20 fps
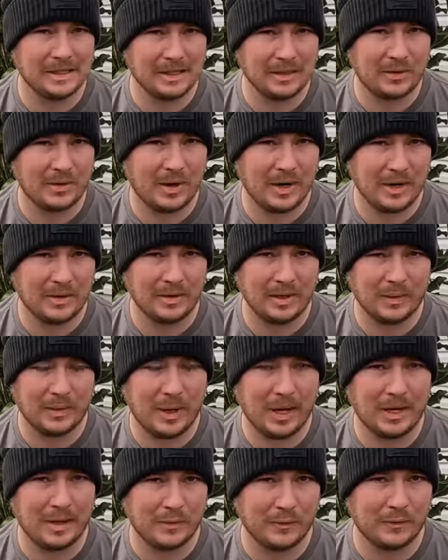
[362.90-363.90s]
in the ground. That
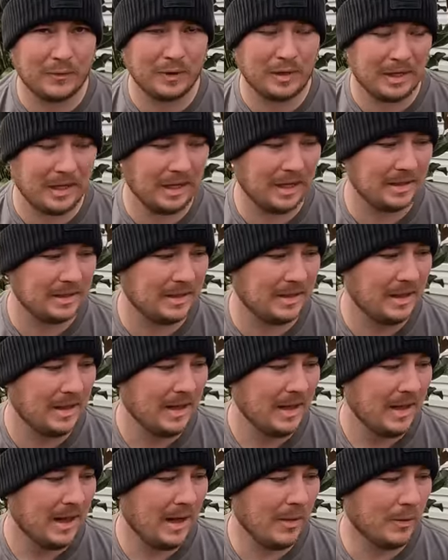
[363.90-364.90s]
way I don't forget.
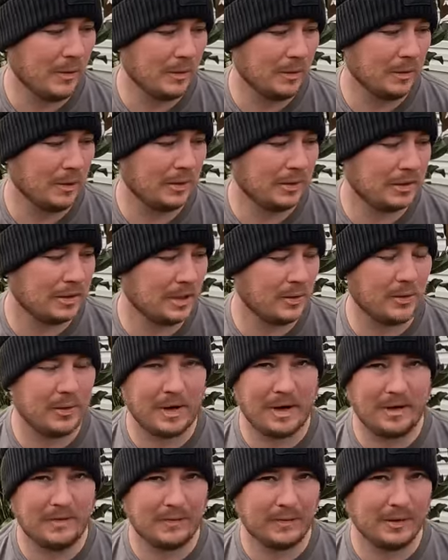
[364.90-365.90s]
It won't look so
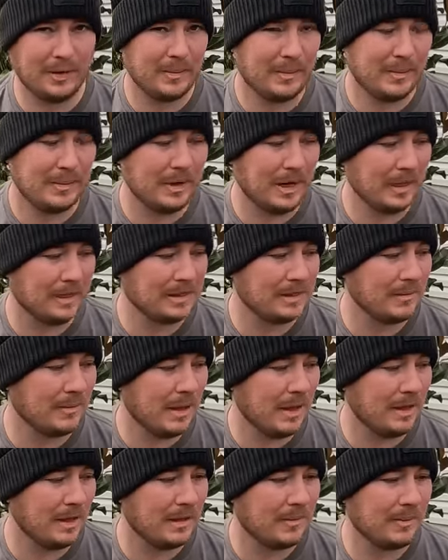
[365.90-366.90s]
great for the next
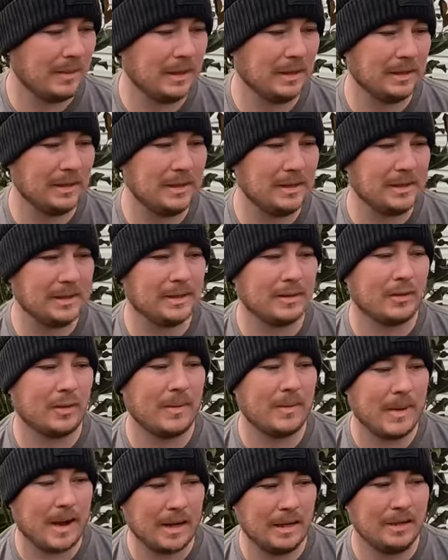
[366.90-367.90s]
month, but at least it's a
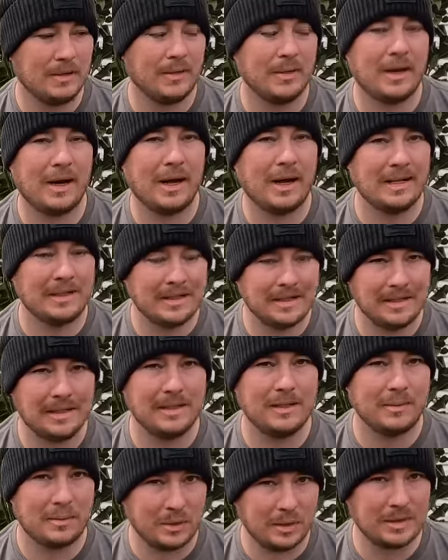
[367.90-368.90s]
reminder that I
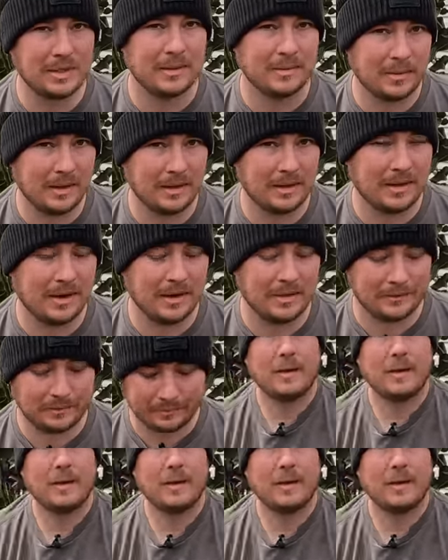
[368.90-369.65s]
intended to put something there.